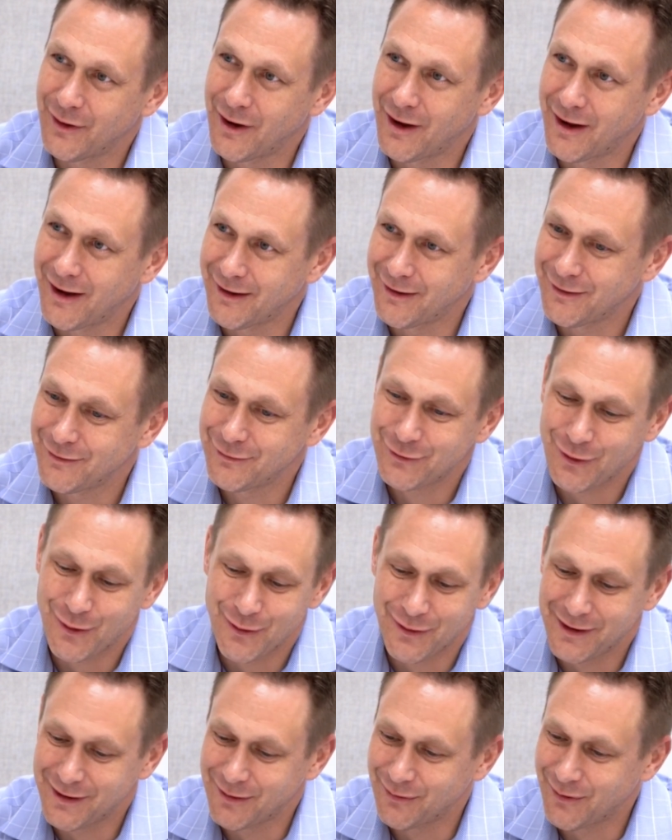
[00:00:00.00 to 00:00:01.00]
uh,
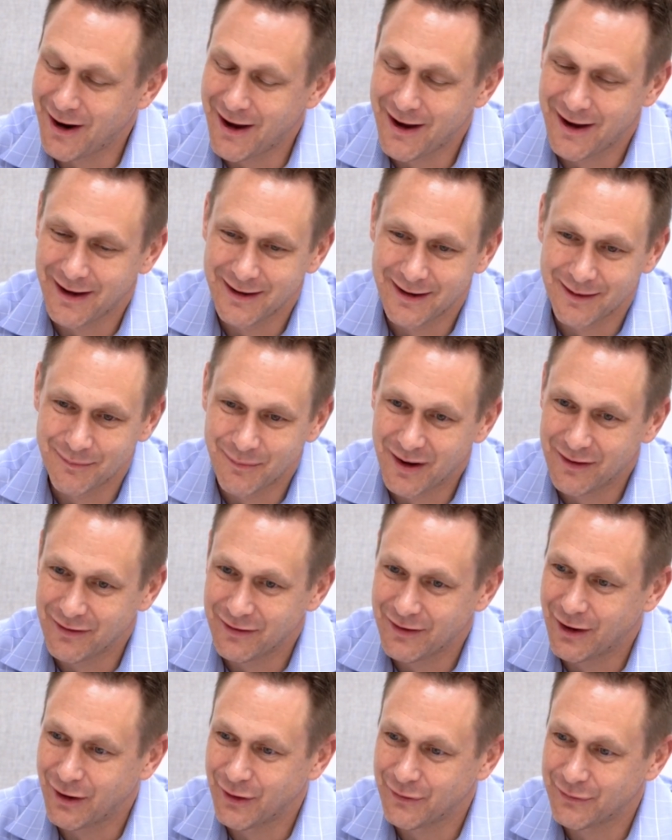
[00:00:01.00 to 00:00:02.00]
Tony, Ryan, and
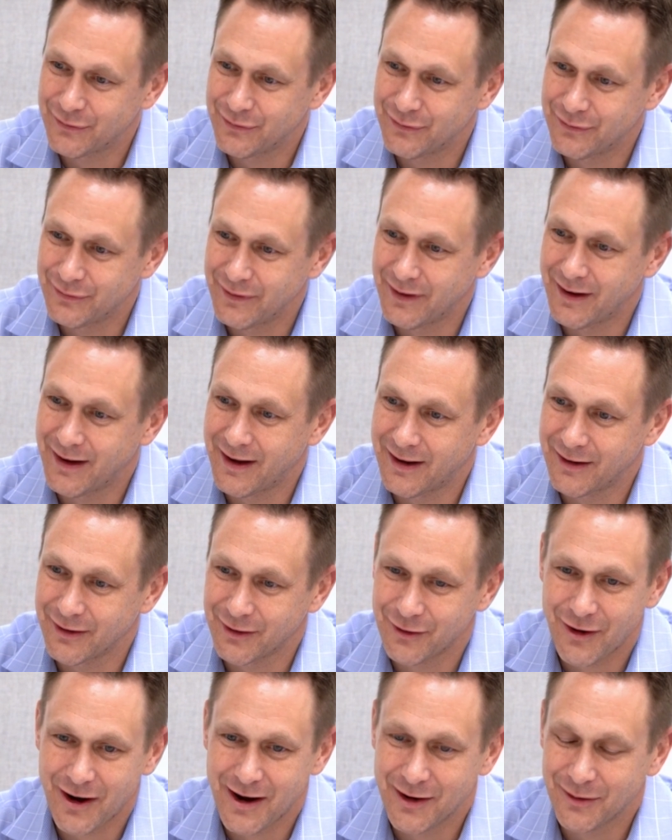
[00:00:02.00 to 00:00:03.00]
myself, uh,
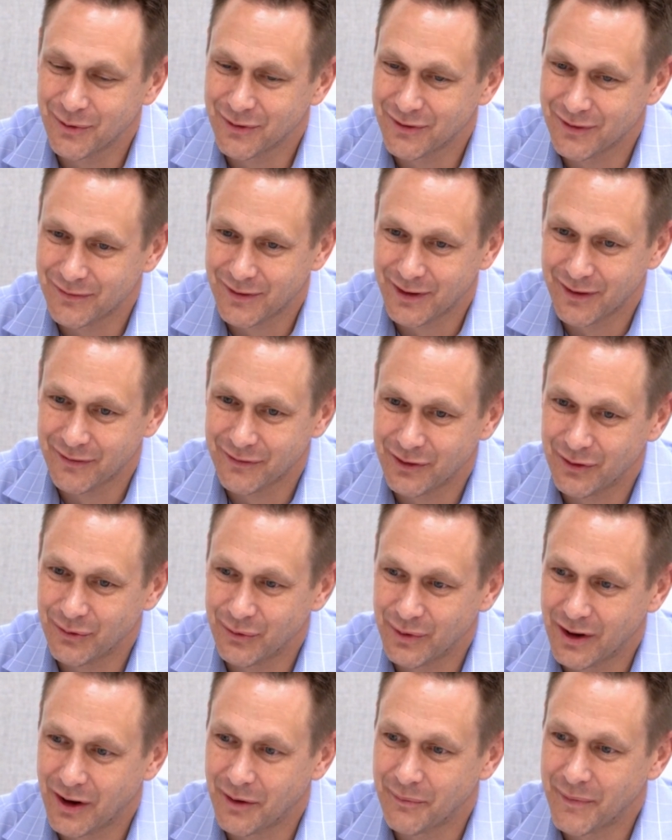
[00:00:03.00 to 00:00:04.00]
Craig was involved
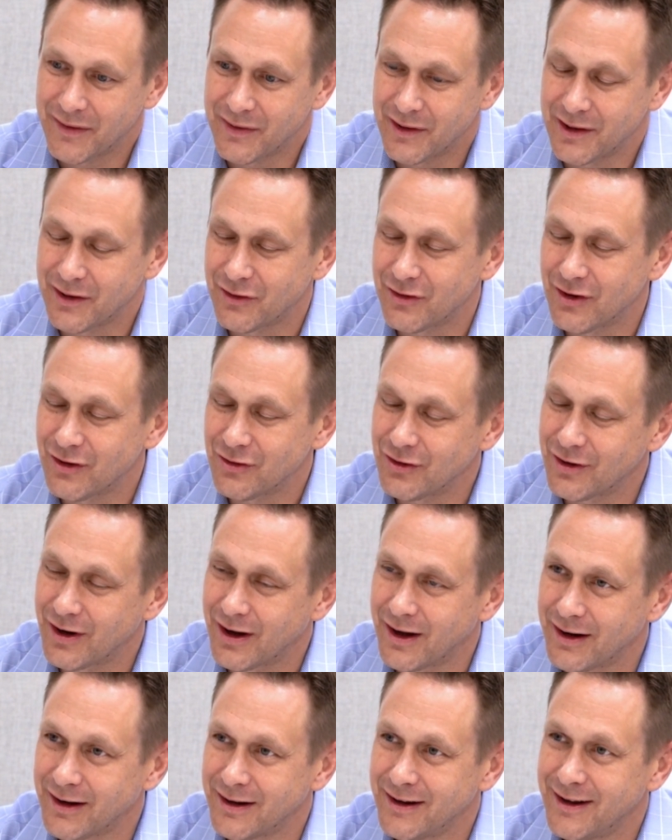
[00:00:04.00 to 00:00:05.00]
too, we all made the decision
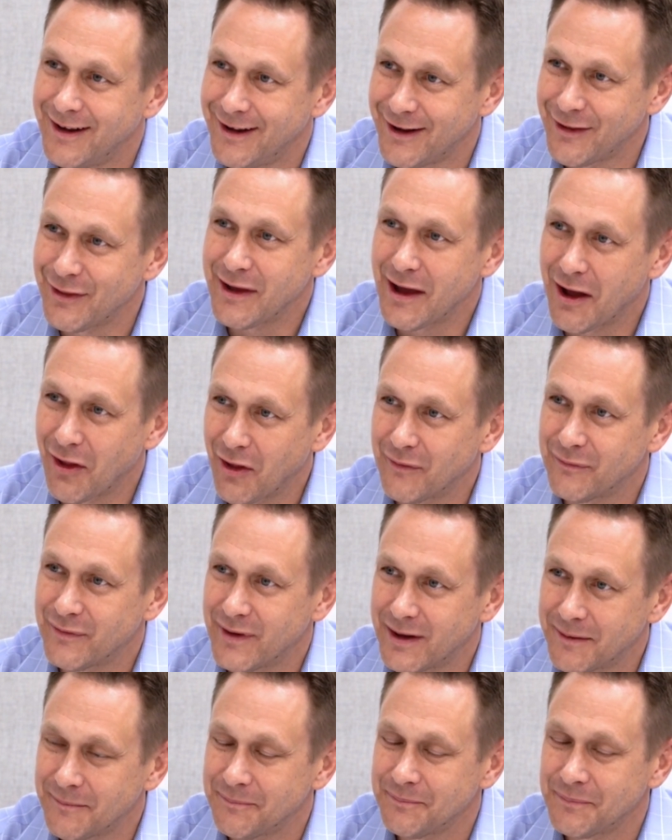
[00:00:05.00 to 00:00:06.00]
on the
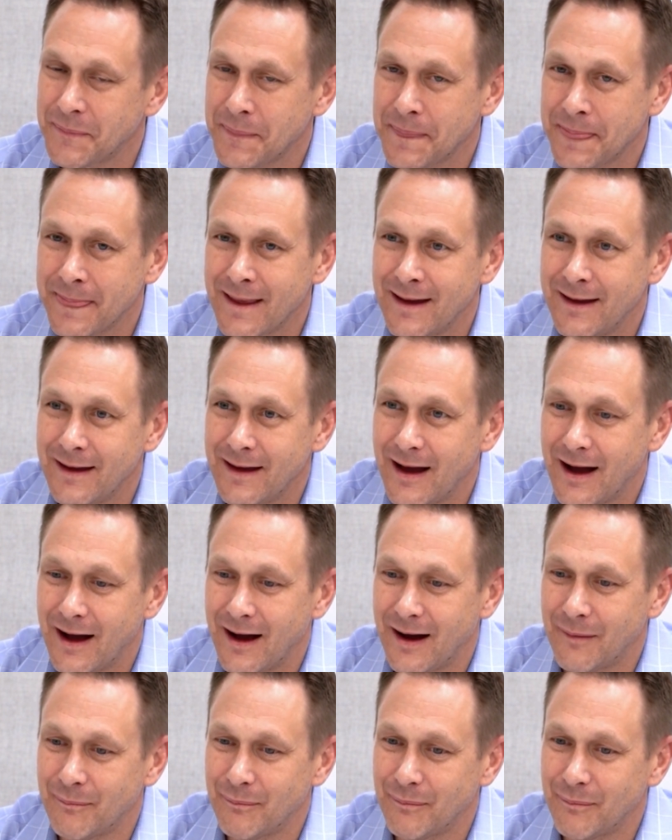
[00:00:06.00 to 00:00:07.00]
elephant.
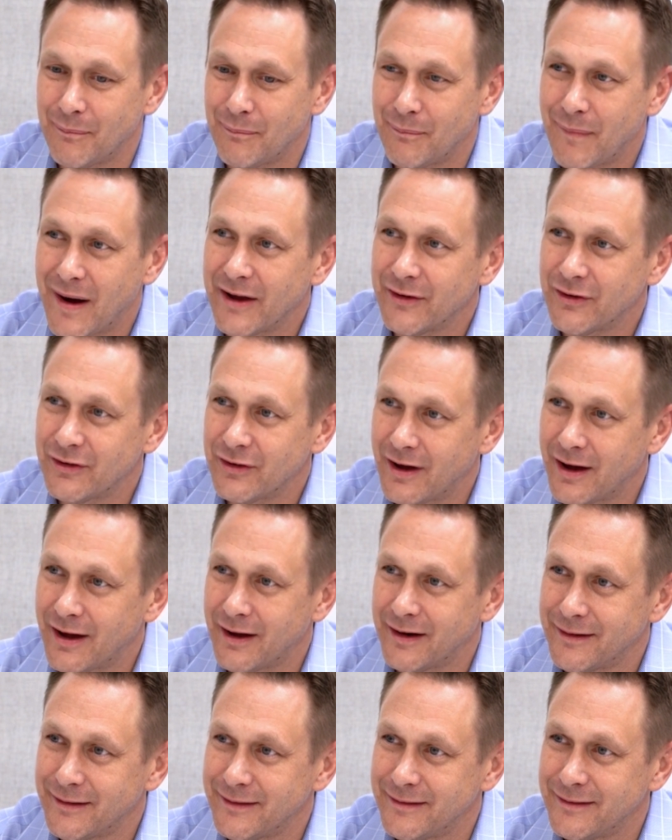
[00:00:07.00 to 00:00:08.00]
Um, my
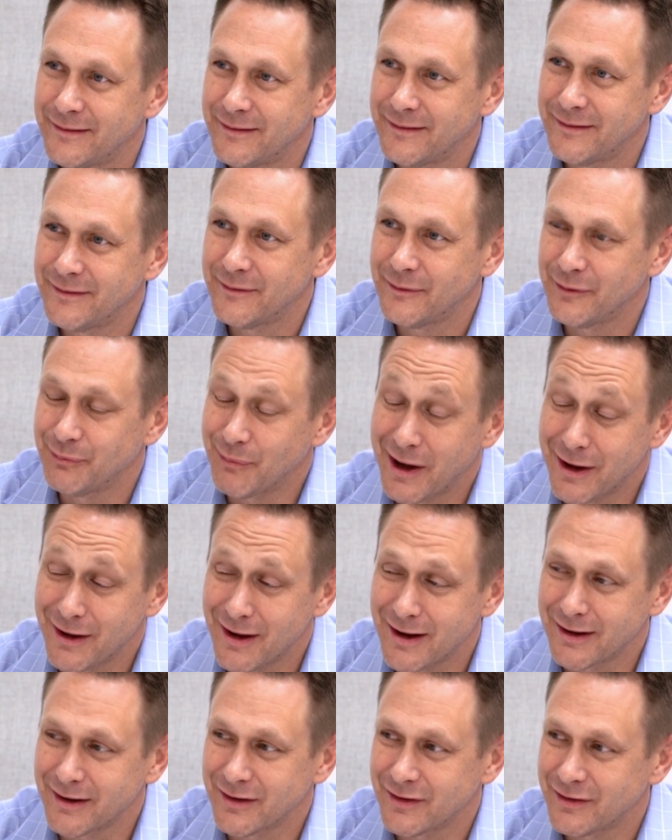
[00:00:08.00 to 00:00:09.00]
son, my
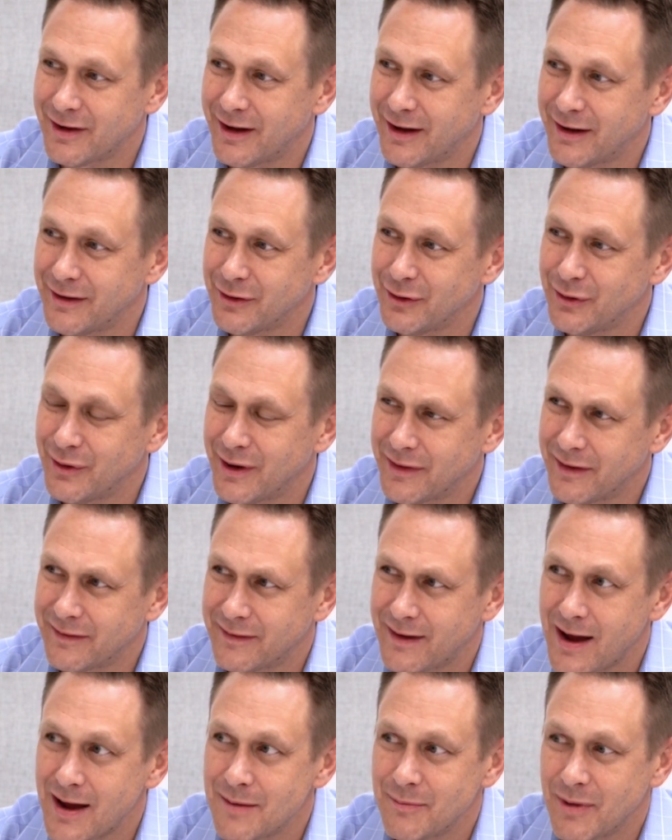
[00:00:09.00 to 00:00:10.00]
youngest son, who at the
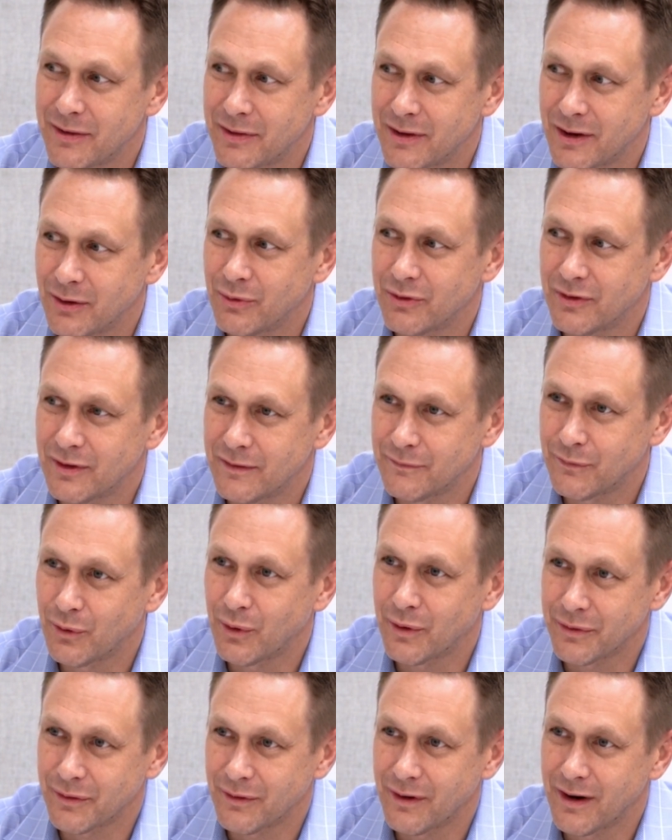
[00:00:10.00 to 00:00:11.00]
time I think was in
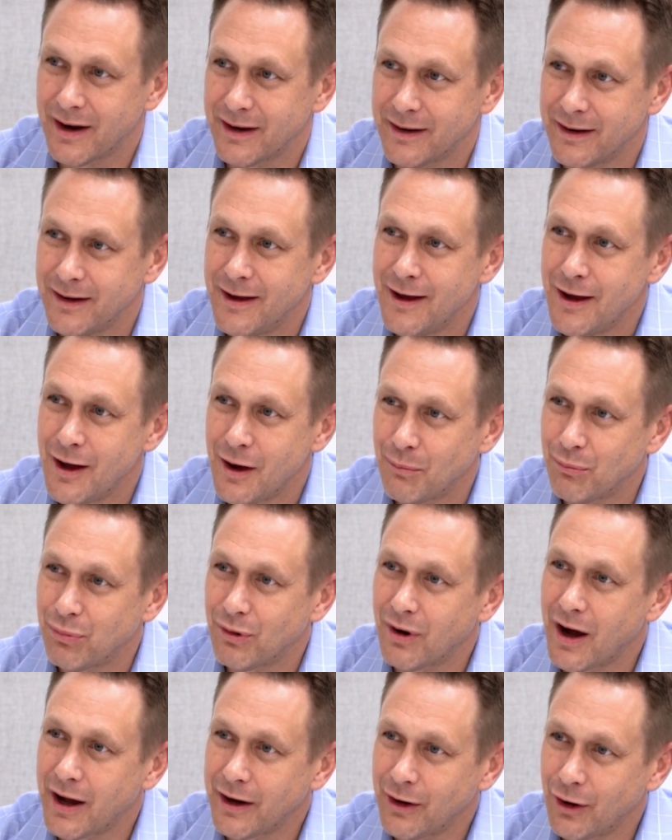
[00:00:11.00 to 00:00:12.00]
fourth grade,
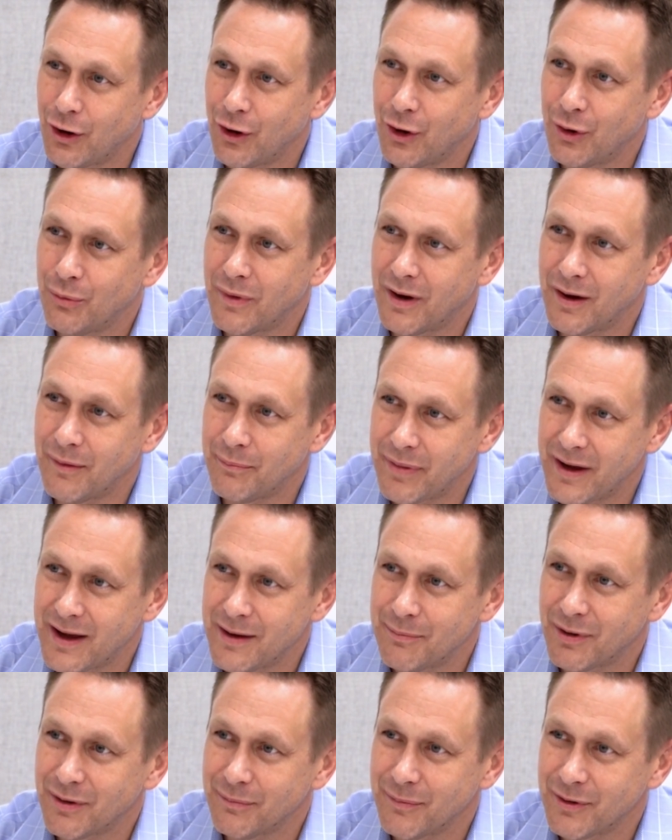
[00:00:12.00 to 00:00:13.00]
brought home a
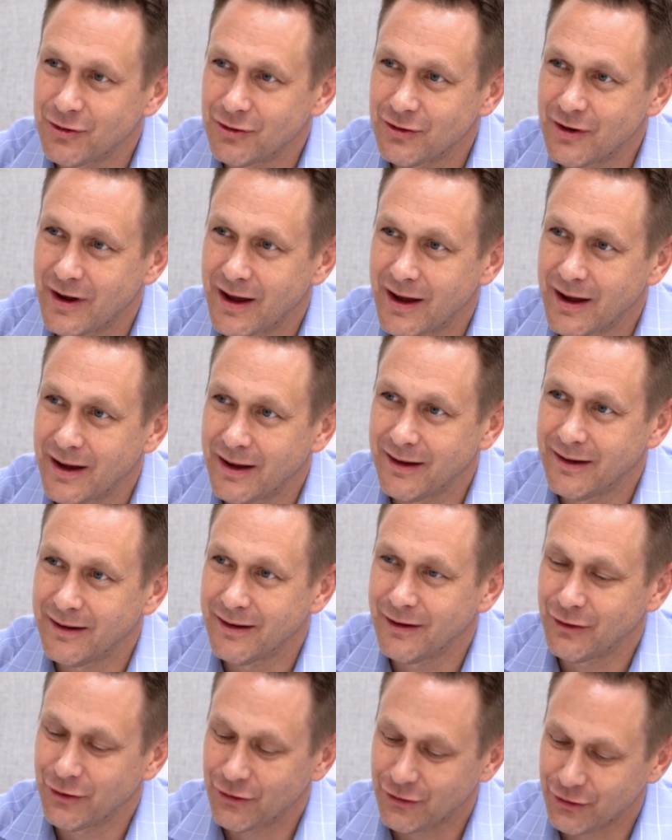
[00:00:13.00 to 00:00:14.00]
paper mache
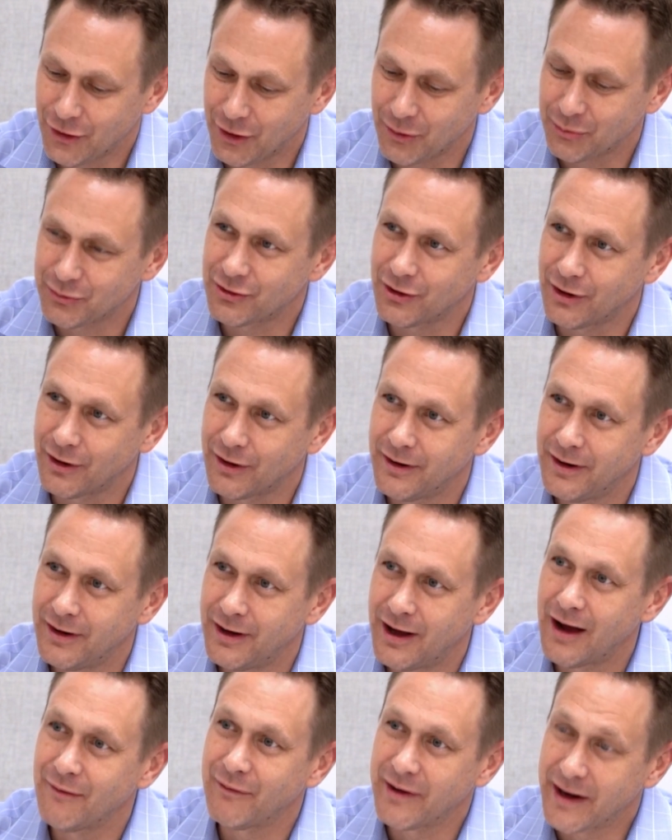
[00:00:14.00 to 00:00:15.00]
sculpture
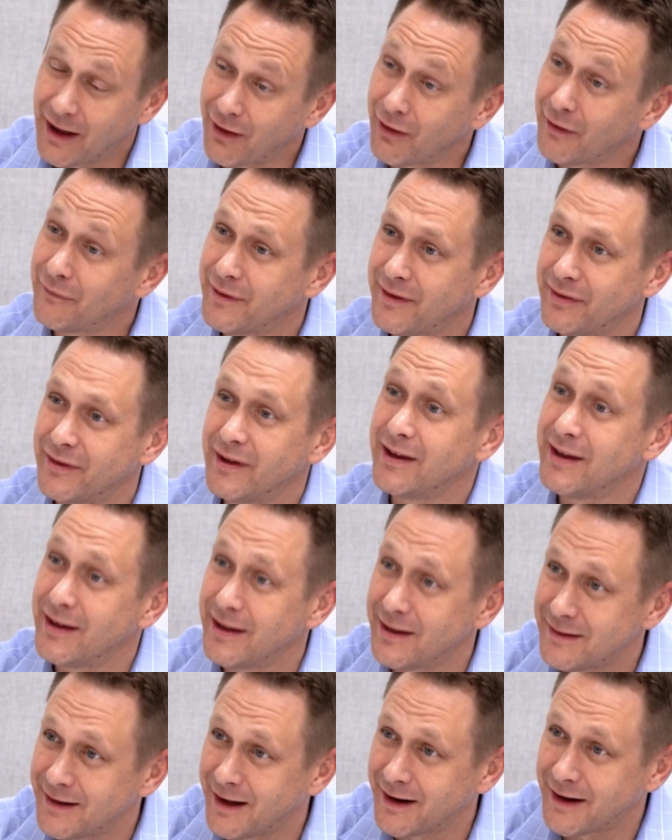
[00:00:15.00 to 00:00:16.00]
of an elephant that
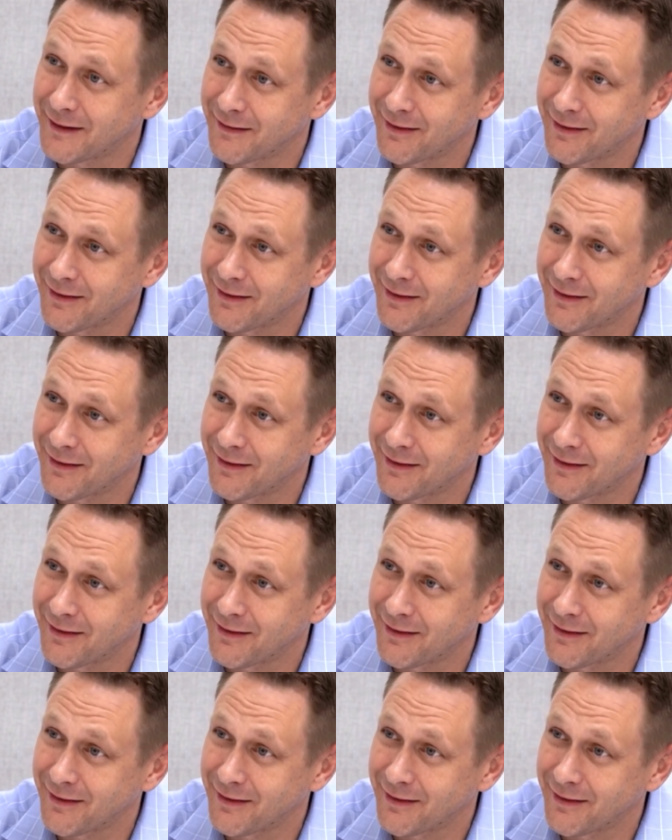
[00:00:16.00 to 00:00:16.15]
he had done